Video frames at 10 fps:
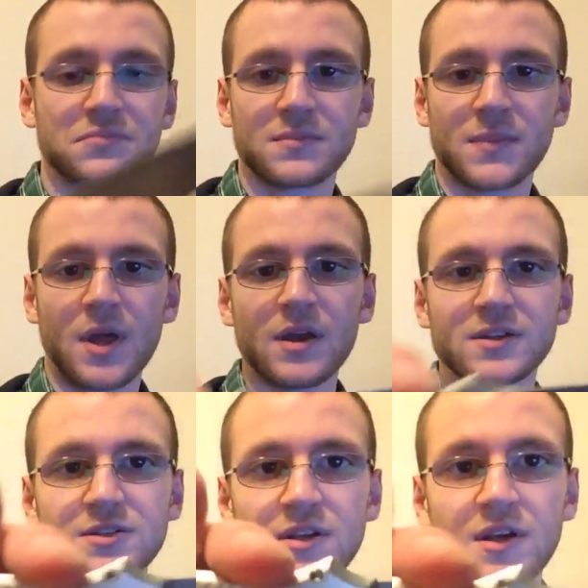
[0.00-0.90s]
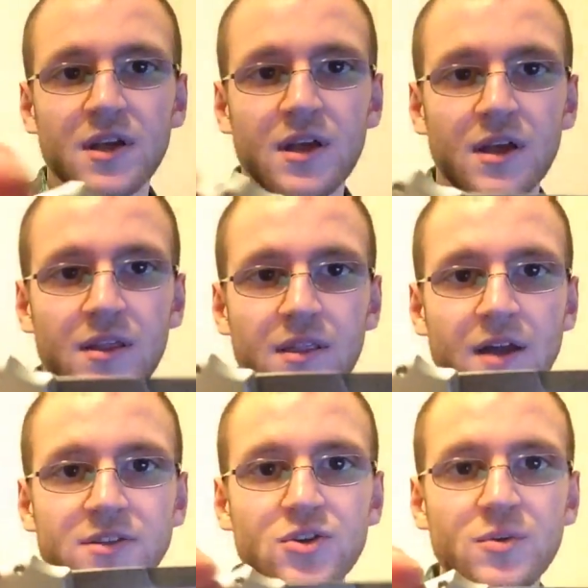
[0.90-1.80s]
Nice.
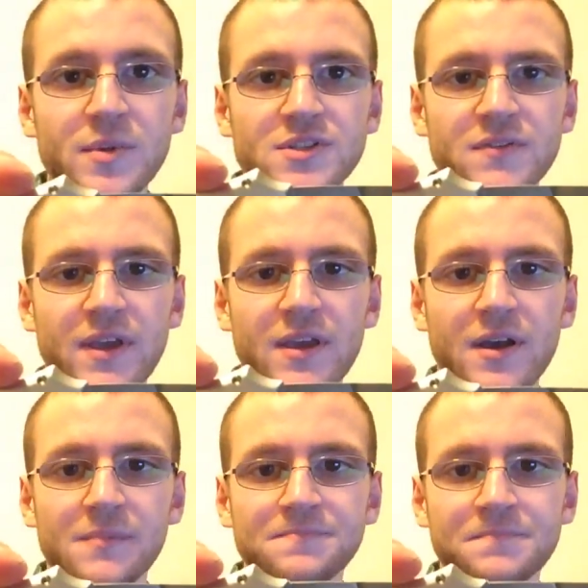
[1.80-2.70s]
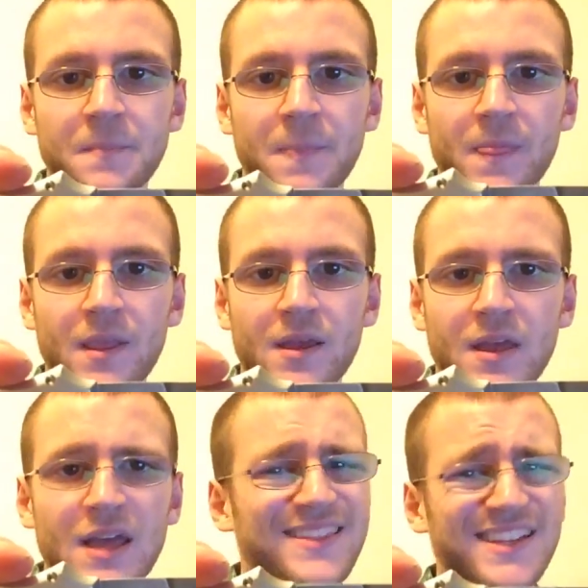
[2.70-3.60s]
Not too much of a...
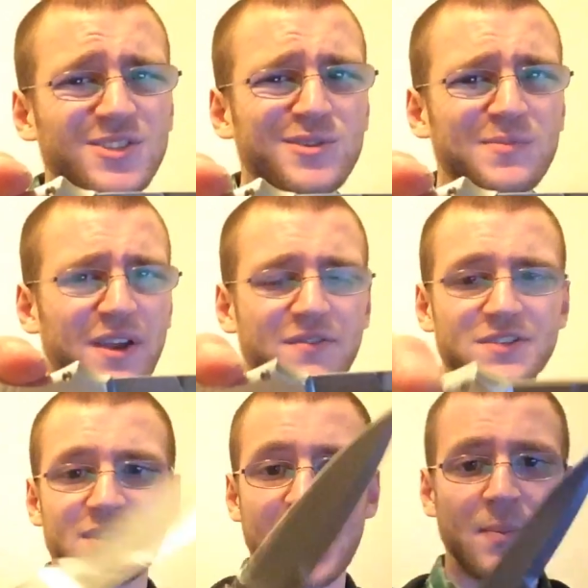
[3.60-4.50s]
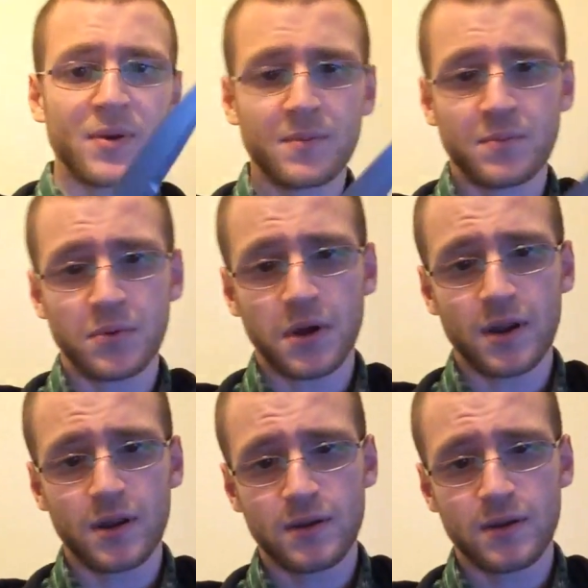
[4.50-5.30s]
not too big of a snap, but...